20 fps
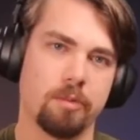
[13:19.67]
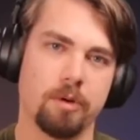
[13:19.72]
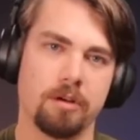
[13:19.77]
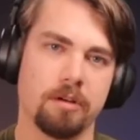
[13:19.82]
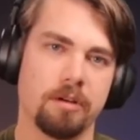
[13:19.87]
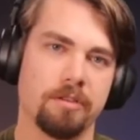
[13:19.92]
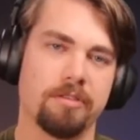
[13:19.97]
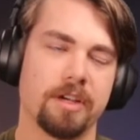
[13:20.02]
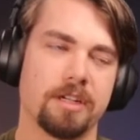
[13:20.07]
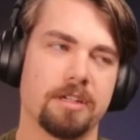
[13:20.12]
what
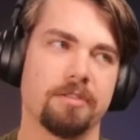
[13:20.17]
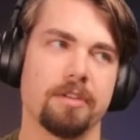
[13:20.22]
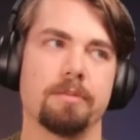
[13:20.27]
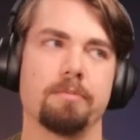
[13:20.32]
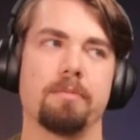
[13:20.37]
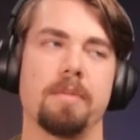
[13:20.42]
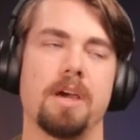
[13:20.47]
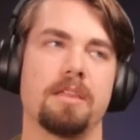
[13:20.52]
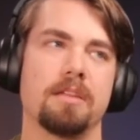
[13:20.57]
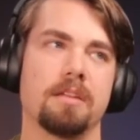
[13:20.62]
are
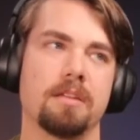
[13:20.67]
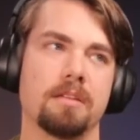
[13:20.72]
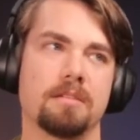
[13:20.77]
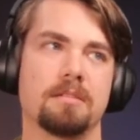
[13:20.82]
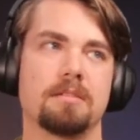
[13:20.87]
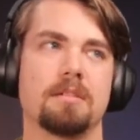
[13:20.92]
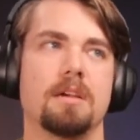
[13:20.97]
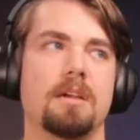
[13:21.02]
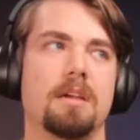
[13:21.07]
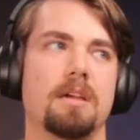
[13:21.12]
effectively
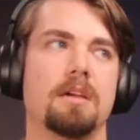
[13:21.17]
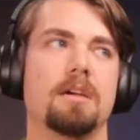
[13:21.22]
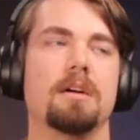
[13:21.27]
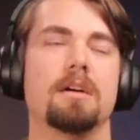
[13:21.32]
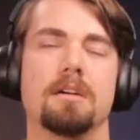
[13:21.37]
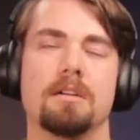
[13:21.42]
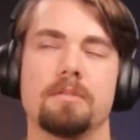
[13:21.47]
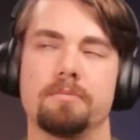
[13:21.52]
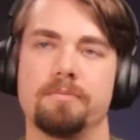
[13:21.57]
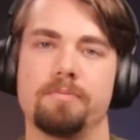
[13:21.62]
methods
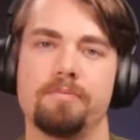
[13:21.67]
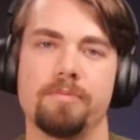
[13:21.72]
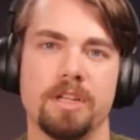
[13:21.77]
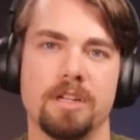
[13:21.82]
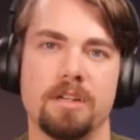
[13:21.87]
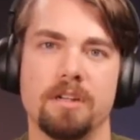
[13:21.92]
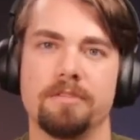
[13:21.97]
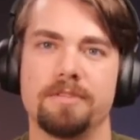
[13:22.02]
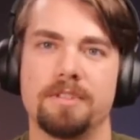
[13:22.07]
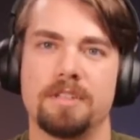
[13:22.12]
and
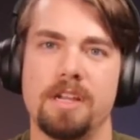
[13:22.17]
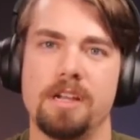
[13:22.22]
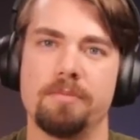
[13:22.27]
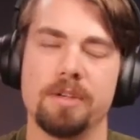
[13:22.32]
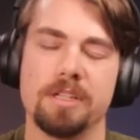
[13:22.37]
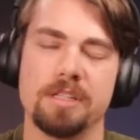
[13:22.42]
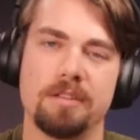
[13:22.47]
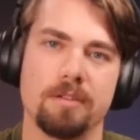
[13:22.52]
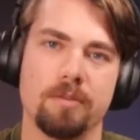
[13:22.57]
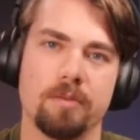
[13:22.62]
if
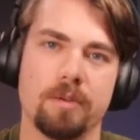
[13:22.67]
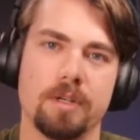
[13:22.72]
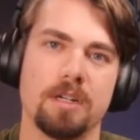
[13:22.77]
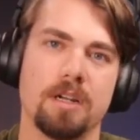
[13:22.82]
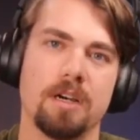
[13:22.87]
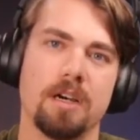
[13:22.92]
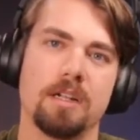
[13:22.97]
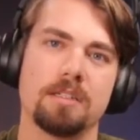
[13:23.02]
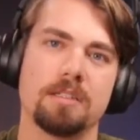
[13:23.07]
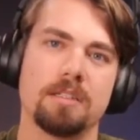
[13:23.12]
statements and
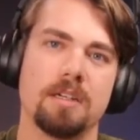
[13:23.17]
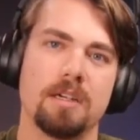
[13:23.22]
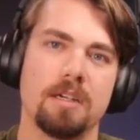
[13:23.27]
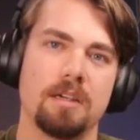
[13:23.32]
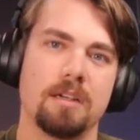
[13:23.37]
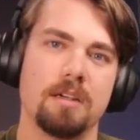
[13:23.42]
whatnot,